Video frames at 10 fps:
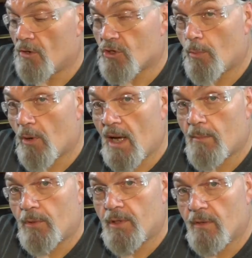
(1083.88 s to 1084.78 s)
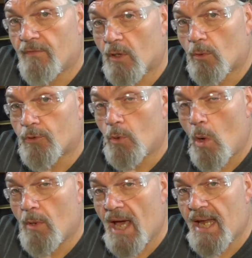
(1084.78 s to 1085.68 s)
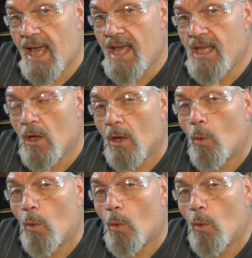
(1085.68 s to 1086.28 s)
also primed with the Federal 209A,